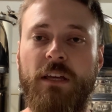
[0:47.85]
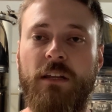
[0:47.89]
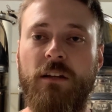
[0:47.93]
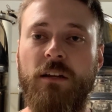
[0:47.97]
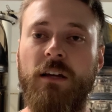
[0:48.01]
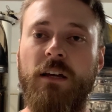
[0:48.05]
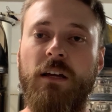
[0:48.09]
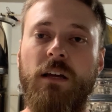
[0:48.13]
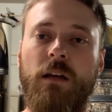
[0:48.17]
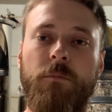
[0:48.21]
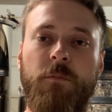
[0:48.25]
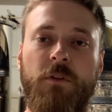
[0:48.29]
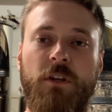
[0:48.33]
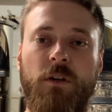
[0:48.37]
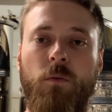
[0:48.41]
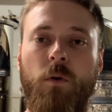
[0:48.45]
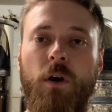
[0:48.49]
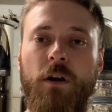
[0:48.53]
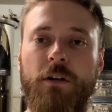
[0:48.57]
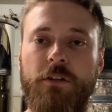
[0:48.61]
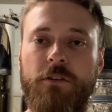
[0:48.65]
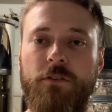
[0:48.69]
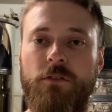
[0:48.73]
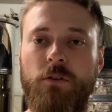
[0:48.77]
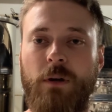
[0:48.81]
I'm going to
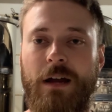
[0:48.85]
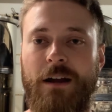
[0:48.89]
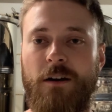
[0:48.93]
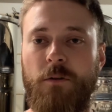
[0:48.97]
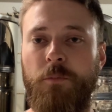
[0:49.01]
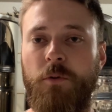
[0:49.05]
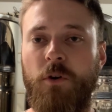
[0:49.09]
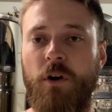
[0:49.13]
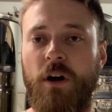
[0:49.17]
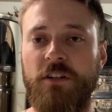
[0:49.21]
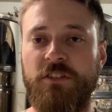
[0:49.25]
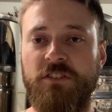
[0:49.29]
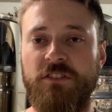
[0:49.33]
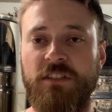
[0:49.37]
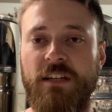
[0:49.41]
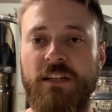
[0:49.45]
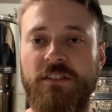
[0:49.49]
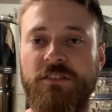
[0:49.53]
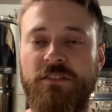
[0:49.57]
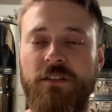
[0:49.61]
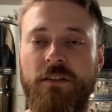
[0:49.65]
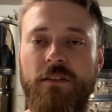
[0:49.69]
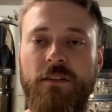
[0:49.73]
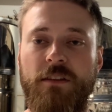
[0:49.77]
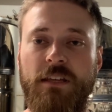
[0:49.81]
walk you through our
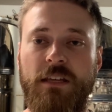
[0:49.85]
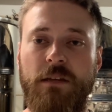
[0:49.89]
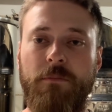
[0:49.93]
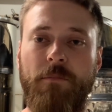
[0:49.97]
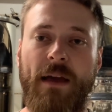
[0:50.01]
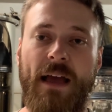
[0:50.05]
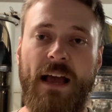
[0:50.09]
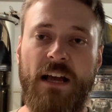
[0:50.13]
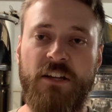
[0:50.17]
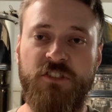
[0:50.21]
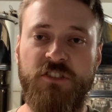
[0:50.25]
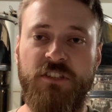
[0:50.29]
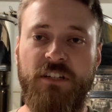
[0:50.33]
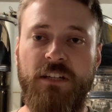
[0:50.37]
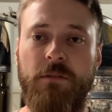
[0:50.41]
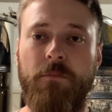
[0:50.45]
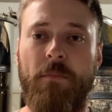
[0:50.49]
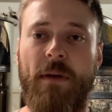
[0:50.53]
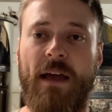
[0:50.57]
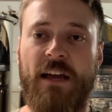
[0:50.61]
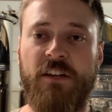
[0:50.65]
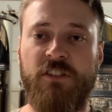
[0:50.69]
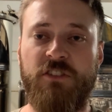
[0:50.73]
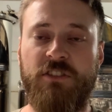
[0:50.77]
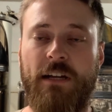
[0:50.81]
process, the mashing,
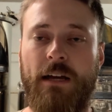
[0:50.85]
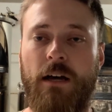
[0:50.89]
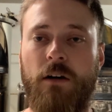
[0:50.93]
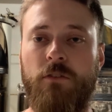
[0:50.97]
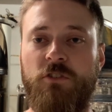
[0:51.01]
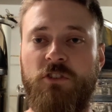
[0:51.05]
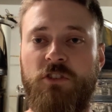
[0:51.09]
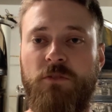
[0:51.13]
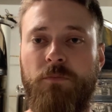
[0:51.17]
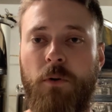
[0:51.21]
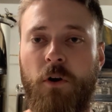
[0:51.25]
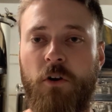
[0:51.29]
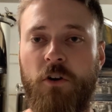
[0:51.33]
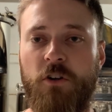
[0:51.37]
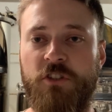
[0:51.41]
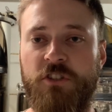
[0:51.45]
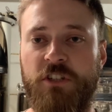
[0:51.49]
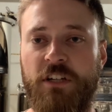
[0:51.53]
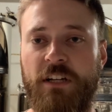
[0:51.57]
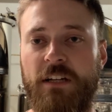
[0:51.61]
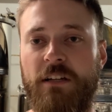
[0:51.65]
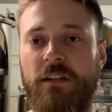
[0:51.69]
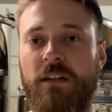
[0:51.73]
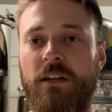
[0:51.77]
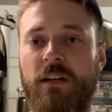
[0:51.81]
mash out,
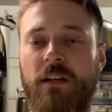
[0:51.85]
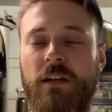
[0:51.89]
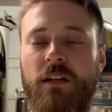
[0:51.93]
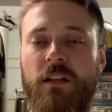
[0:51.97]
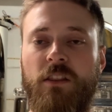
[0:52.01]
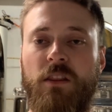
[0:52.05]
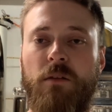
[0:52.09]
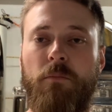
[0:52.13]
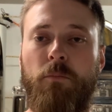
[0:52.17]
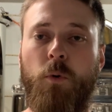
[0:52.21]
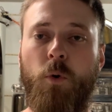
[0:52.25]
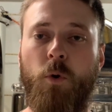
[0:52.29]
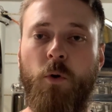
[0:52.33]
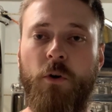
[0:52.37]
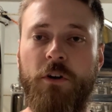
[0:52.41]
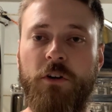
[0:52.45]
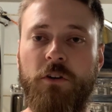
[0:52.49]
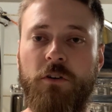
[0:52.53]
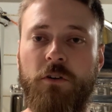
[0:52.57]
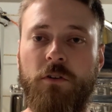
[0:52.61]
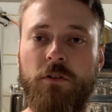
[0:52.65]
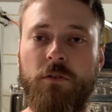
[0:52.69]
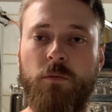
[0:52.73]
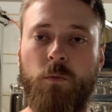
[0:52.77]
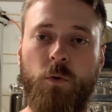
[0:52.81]
sparging, the
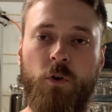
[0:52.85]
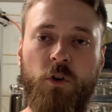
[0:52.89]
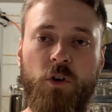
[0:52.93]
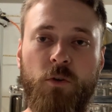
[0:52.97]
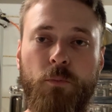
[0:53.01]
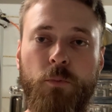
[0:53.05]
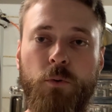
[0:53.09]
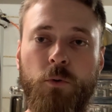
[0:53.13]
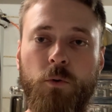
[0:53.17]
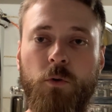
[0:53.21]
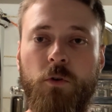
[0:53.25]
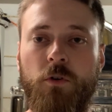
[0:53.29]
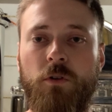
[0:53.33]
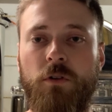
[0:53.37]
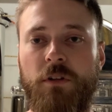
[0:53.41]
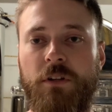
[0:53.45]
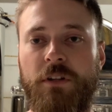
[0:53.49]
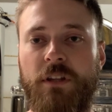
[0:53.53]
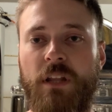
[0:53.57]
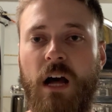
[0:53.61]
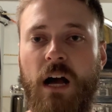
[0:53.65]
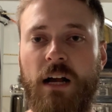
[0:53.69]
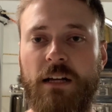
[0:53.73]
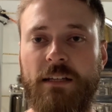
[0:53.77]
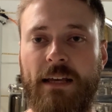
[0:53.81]
boil, whirlpool,
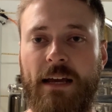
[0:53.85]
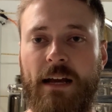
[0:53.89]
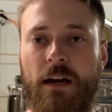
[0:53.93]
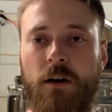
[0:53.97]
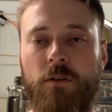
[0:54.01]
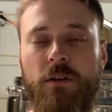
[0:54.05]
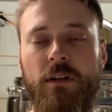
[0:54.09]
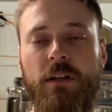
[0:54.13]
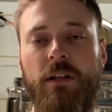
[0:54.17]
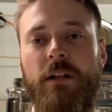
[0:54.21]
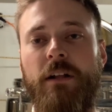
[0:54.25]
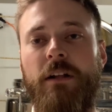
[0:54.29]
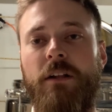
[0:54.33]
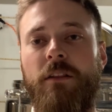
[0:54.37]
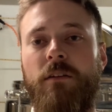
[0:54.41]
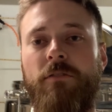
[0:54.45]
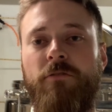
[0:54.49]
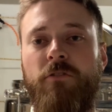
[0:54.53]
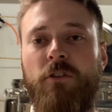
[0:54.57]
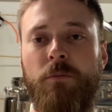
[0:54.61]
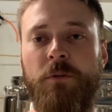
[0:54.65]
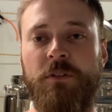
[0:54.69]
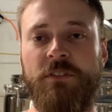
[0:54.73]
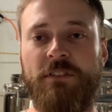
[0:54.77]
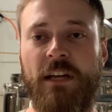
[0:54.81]
knockout, the
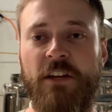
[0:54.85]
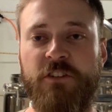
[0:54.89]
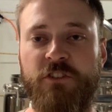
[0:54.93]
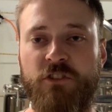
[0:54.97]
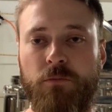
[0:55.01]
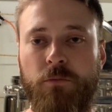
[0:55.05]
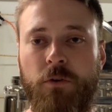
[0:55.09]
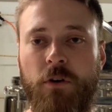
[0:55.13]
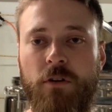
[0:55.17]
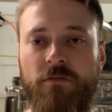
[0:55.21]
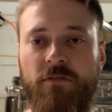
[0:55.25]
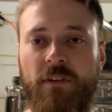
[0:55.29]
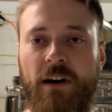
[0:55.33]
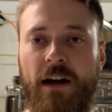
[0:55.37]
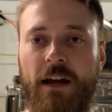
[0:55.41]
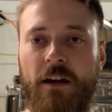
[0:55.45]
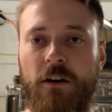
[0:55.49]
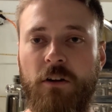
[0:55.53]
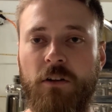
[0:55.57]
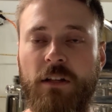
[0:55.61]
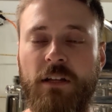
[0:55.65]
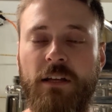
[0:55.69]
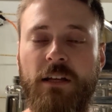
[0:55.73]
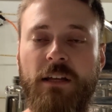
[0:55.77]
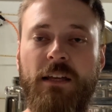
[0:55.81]
fermentation
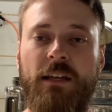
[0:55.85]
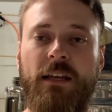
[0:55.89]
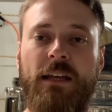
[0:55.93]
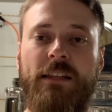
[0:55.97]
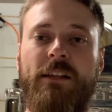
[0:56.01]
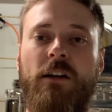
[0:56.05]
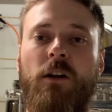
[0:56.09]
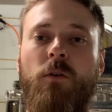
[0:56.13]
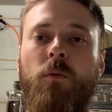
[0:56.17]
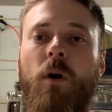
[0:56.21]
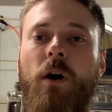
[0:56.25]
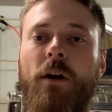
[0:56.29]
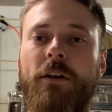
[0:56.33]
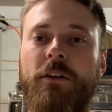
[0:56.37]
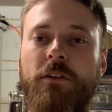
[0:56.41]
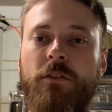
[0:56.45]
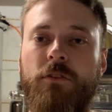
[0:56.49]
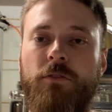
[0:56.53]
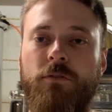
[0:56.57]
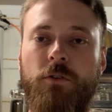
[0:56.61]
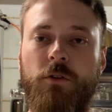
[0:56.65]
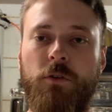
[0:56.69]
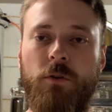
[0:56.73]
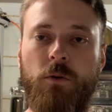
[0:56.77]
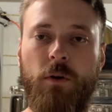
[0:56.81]
profile, and then I'll walk you
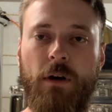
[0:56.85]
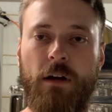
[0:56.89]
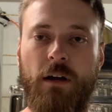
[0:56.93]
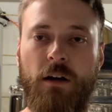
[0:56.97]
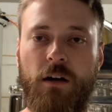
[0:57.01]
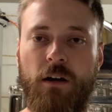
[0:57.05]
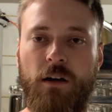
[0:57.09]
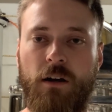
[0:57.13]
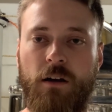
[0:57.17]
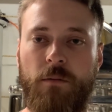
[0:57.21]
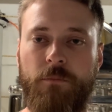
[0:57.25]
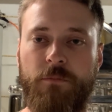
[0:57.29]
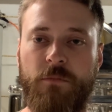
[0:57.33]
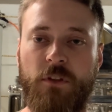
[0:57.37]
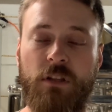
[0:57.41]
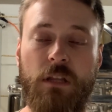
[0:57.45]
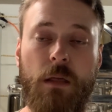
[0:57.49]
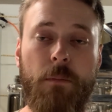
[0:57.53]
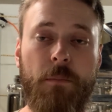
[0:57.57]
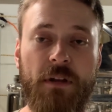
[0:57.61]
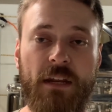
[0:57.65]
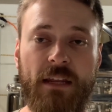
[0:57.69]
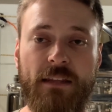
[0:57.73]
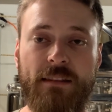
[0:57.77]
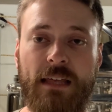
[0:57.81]
through the
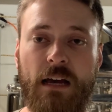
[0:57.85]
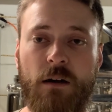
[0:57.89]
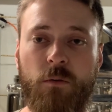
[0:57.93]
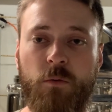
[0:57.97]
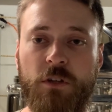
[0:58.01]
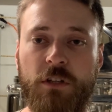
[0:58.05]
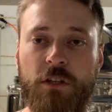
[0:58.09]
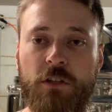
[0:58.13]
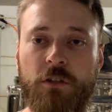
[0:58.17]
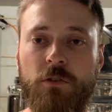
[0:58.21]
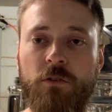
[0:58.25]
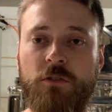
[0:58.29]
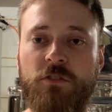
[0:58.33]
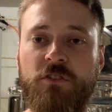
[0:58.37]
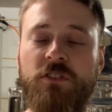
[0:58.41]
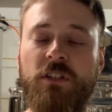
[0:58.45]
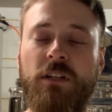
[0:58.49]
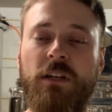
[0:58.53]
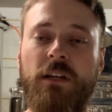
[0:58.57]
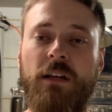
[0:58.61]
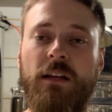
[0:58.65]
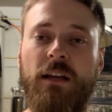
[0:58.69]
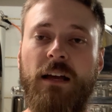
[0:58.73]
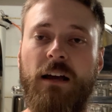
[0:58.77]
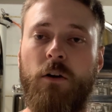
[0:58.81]
lemonade that we use,
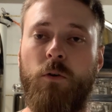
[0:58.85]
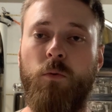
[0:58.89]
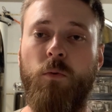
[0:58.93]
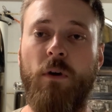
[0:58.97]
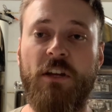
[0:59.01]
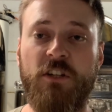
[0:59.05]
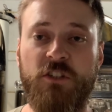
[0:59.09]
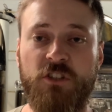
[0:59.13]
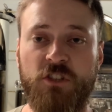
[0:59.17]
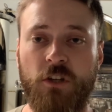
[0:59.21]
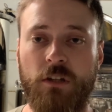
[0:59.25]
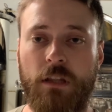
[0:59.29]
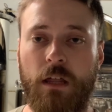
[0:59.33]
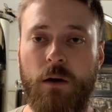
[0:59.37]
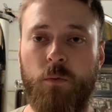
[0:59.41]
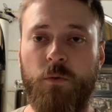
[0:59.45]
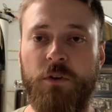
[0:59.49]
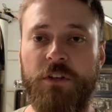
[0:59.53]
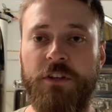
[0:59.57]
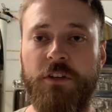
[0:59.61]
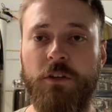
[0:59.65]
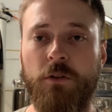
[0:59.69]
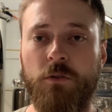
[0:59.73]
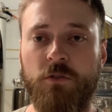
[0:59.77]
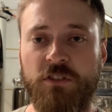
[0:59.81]
a ratio that
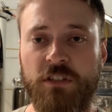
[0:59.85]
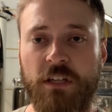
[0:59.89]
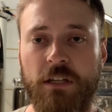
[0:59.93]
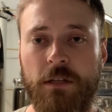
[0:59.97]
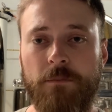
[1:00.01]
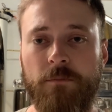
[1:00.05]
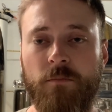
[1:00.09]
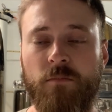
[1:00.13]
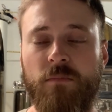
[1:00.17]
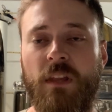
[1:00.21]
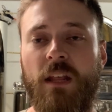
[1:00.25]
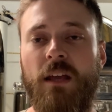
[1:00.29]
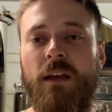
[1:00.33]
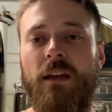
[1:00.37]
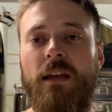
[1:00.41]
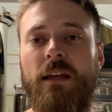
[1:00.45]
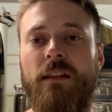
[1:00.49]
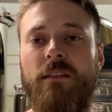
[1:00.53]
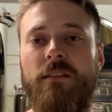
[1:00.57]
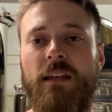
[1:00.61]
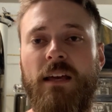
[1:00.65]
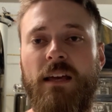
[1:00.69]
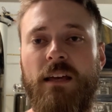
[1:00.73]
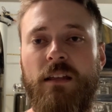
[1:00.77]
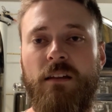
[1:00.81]
we use it,
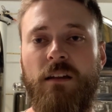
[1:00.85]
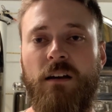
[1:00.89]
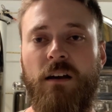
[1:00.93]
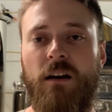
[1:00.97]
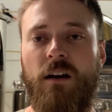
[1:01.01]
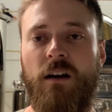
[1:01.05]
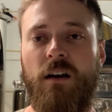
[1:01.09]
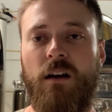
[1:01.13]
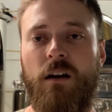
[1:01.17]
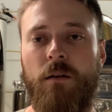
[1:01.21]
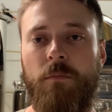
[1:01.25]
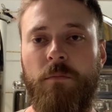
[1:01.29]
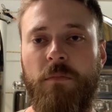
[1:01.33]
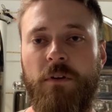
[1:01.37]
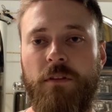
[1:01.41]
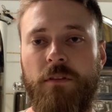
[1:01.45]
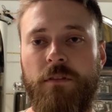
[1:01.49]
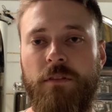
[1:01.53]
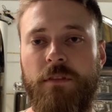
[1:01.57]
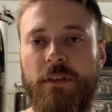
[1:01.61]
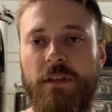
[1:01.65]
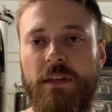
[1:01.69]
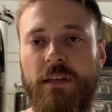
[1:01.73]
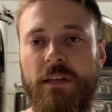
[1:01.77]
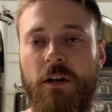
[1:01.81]
and then
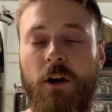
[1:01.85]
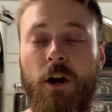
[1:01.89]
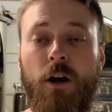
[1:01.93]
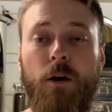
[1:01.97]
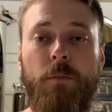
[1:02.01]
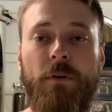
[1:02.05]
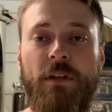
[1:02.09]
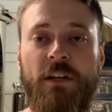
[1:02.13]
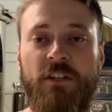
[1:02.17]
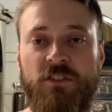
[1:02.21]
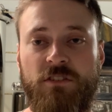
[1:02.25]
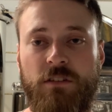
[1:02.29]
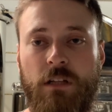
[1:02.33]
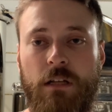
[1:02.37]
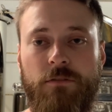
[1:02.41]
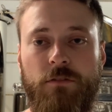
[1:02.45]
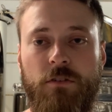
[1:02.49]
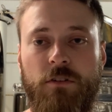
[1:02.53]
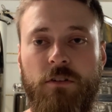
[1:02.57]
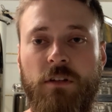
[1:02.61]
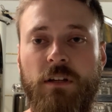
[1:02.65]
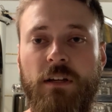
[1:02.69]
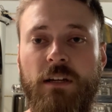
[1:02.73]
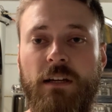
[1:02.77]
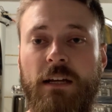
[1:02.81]
the carbonation
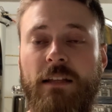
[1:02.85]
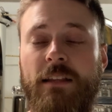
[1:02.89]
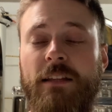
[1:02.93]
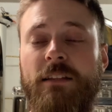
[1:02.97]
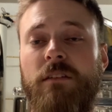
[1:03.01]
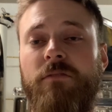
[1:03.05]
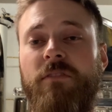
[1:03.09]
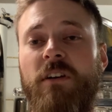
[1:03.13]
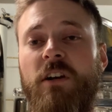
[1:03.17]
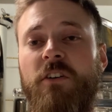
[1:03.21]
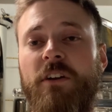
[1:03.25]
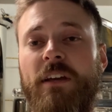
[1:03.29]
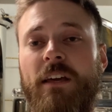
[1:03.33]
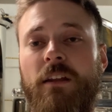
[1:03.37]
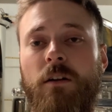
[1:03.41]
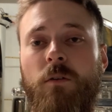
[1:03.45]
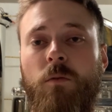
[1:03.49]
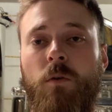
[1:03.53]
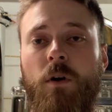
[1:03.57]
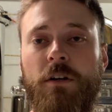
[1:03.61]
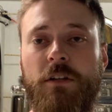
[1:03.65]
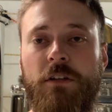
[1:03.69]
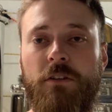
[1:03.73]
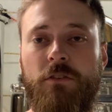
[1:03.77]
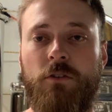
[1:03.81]
level. And at the very end, I'll
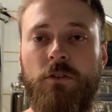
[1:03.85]
walk you